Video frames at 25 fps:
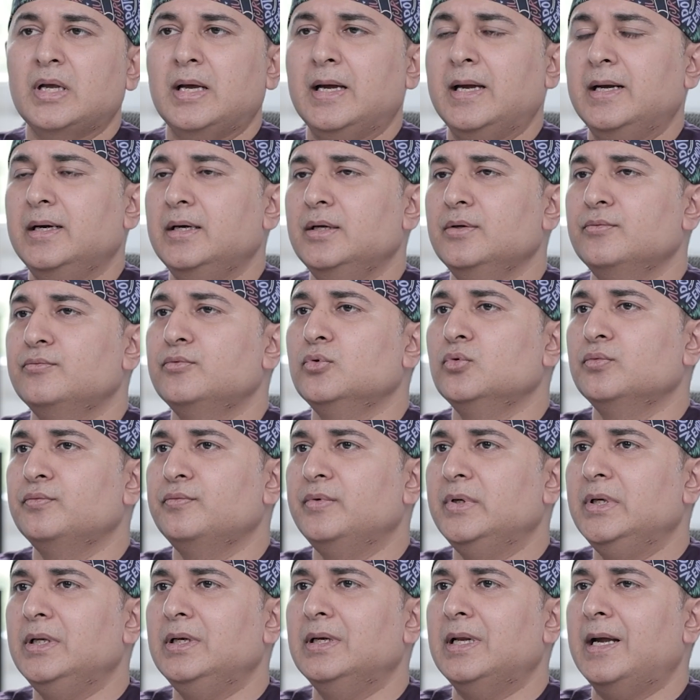And if you
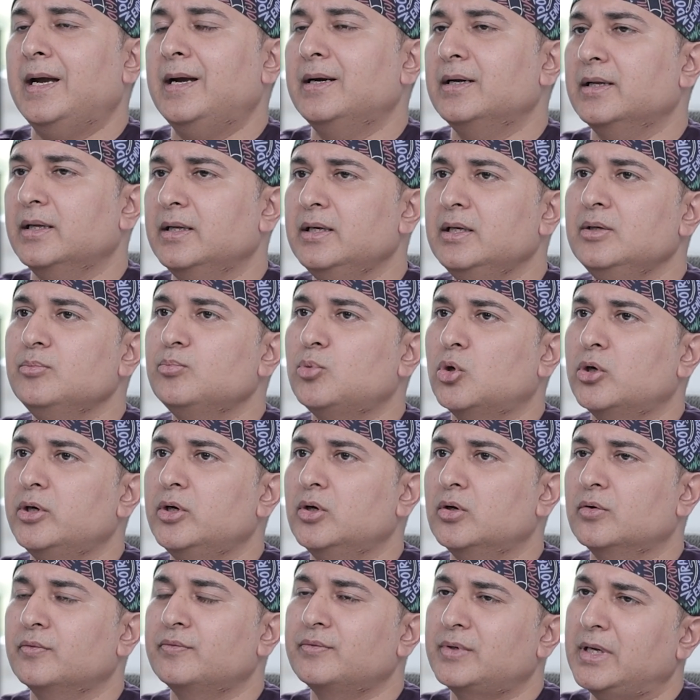feel at any
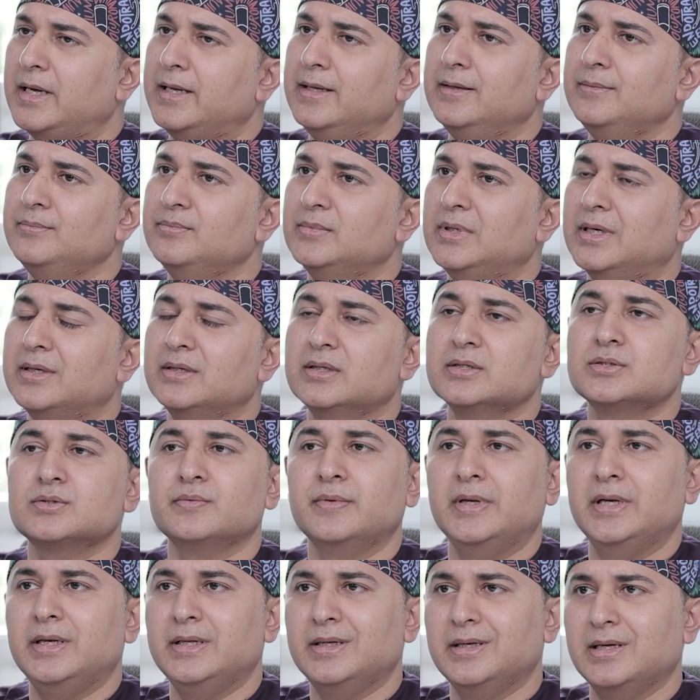point of time that the
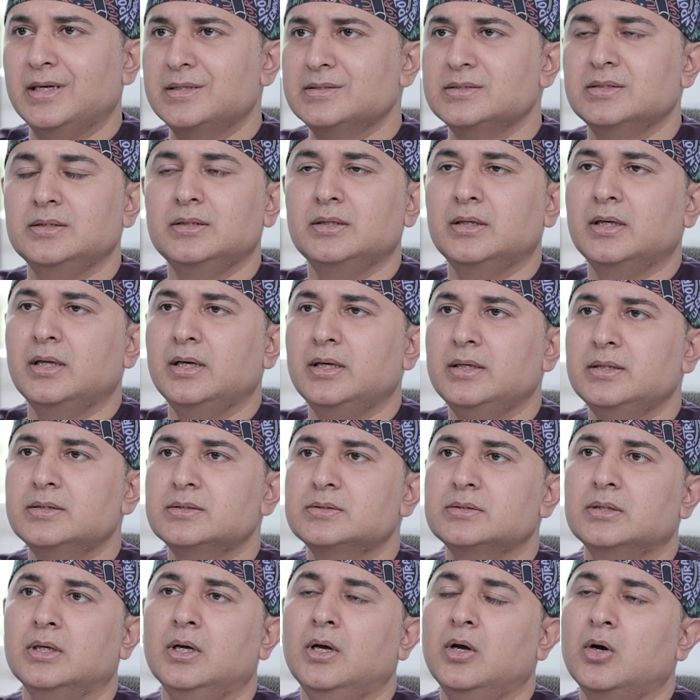swelling has
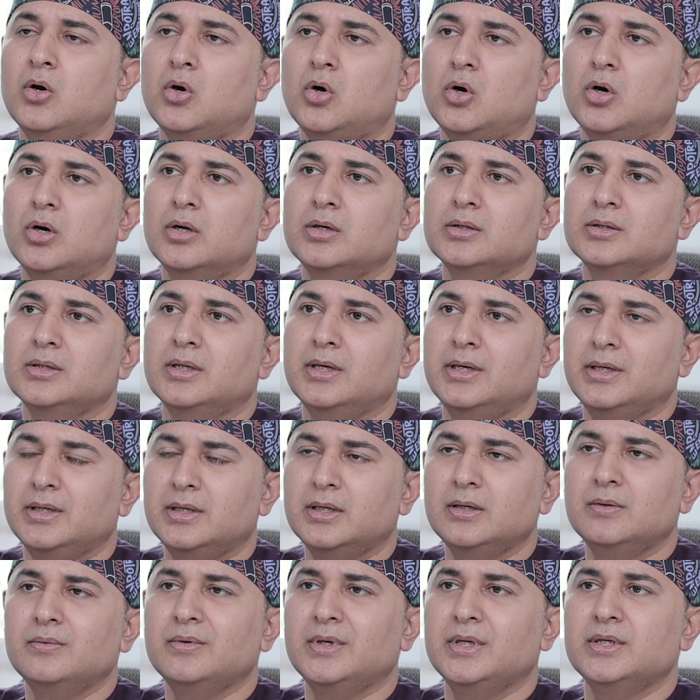increased or the
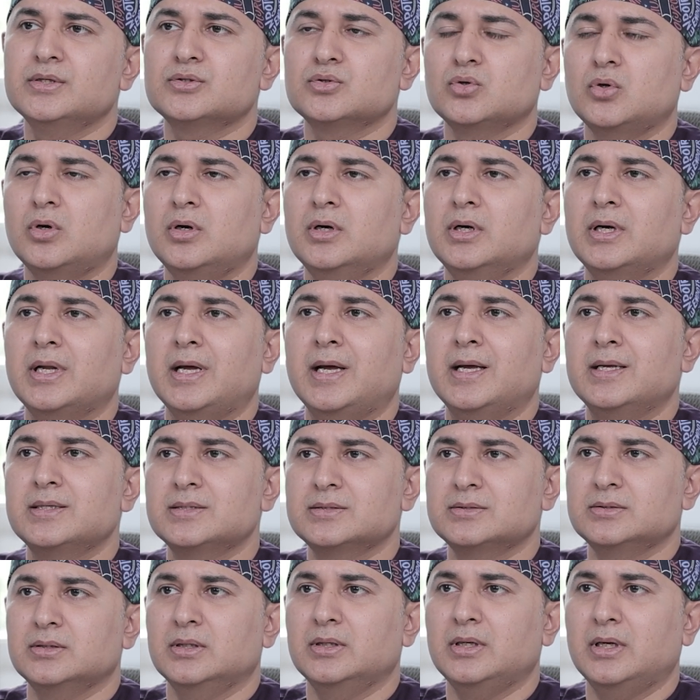recovery is not
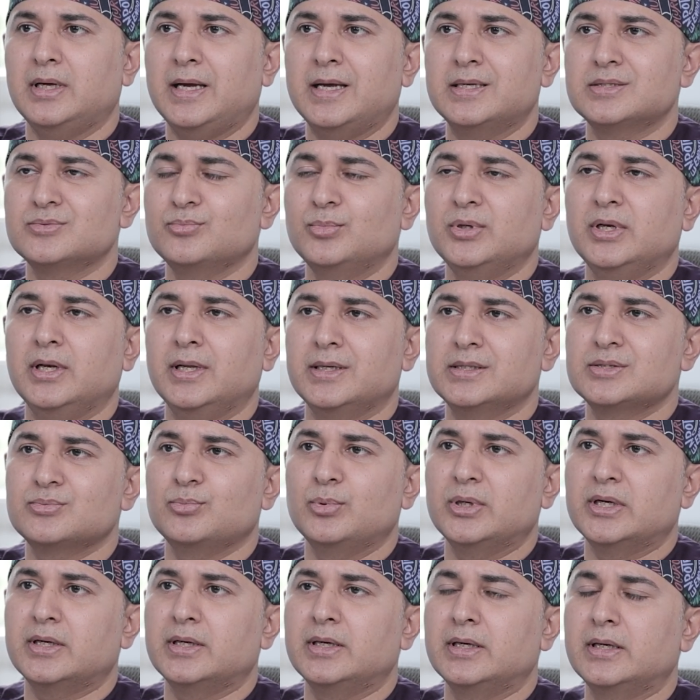as has been
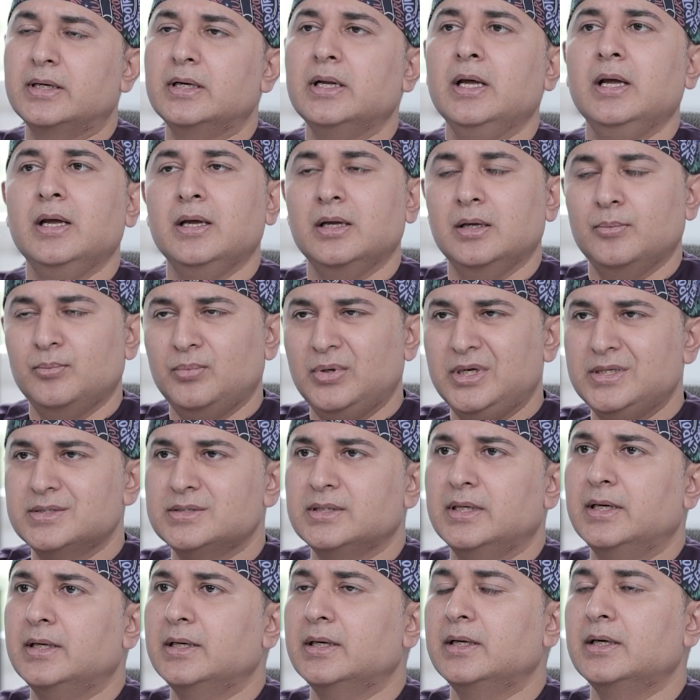expected,
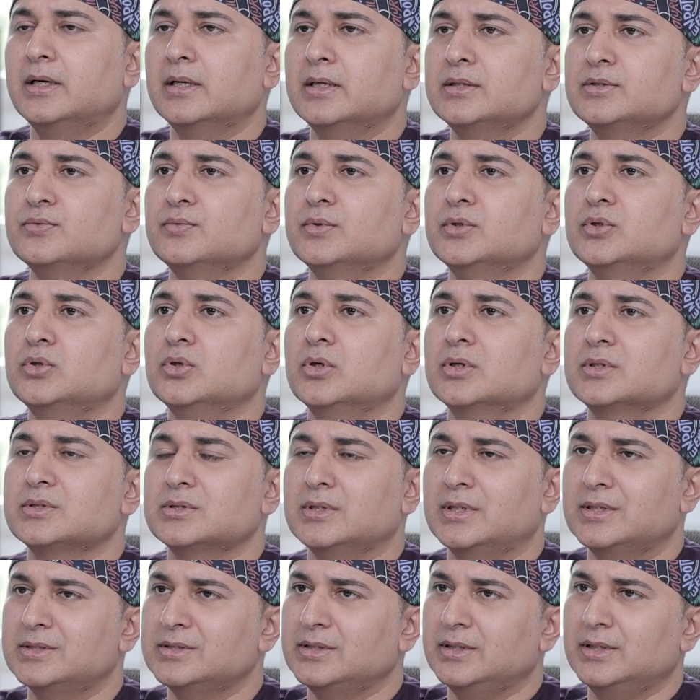please get in touch with your
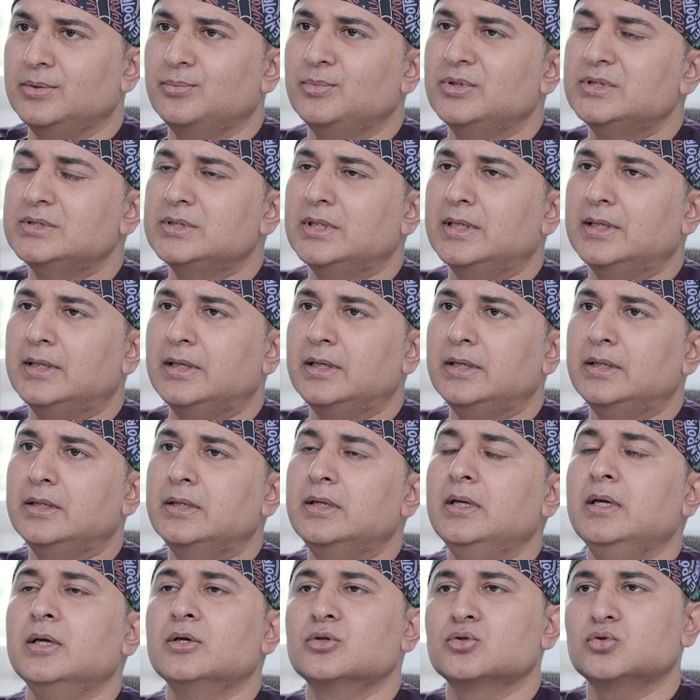surgeon
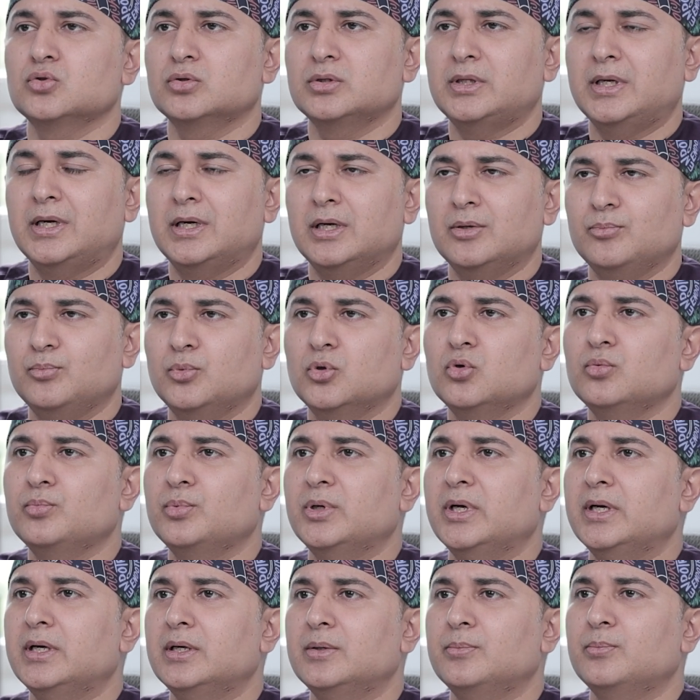immediately so that
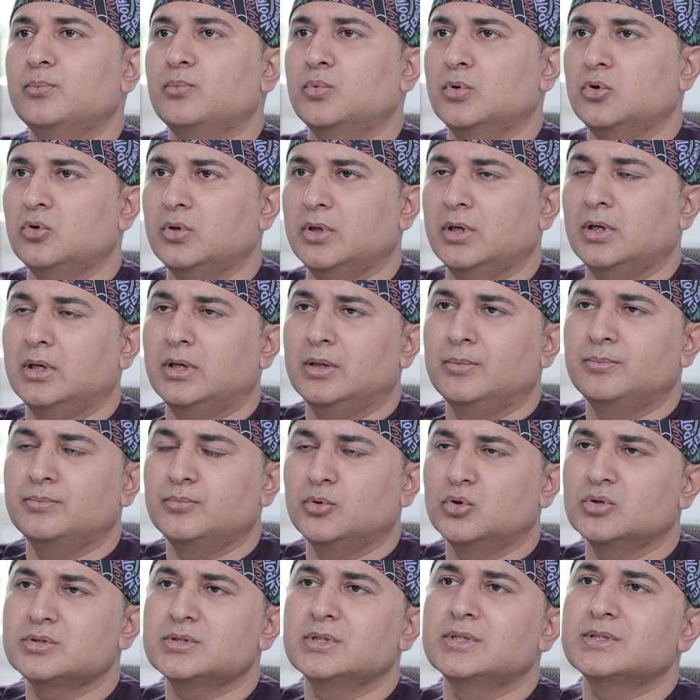appropriate
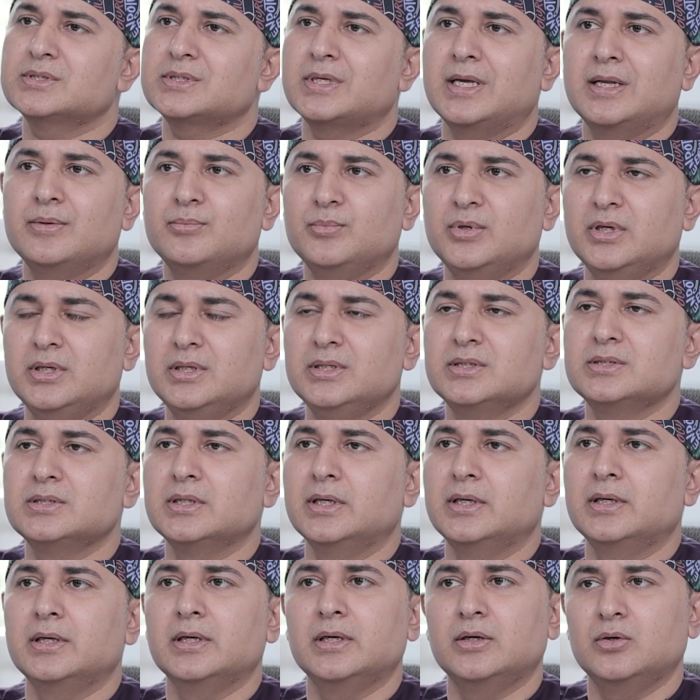process can be
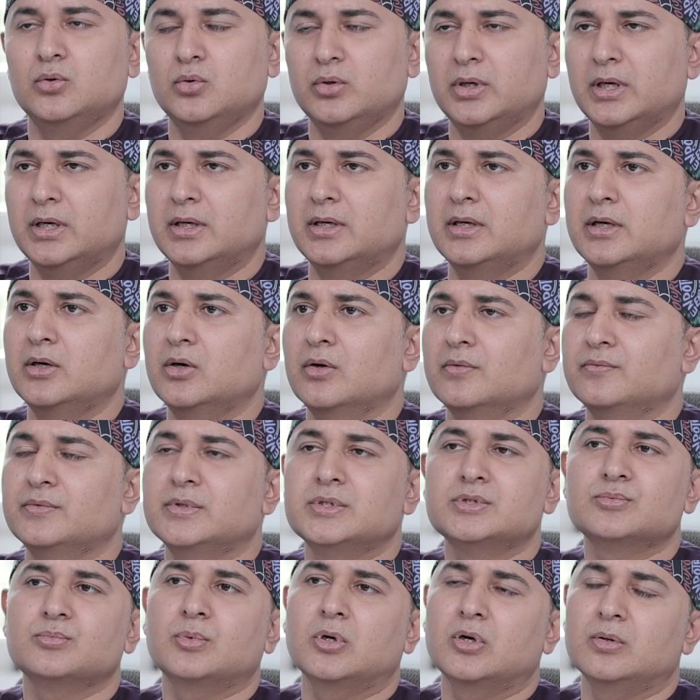initiated to get rid of
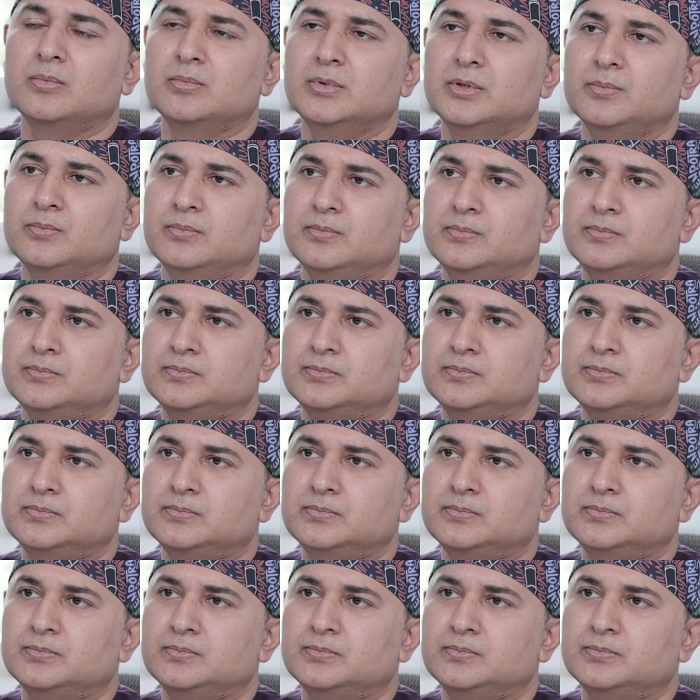this problem.